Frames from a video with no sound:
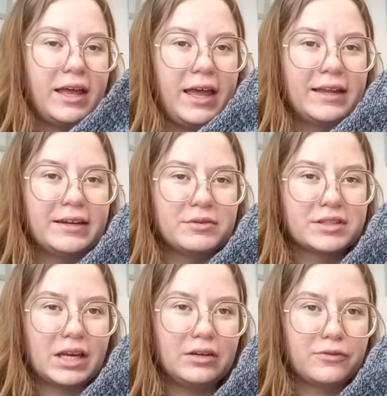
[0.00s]
And I was
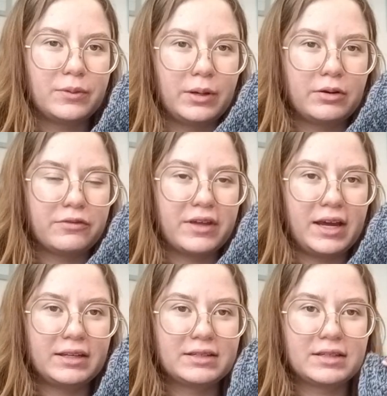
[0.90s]
kind of aware of
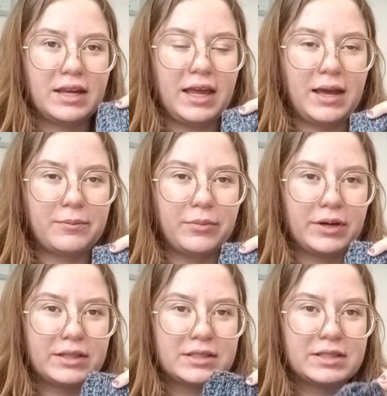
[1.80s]
that,
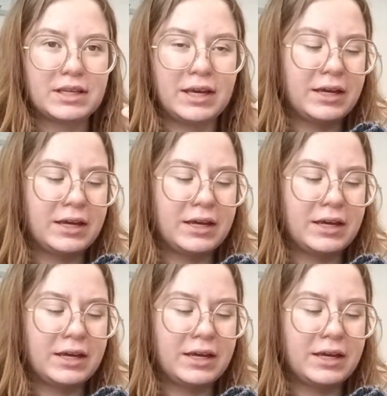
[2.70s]
but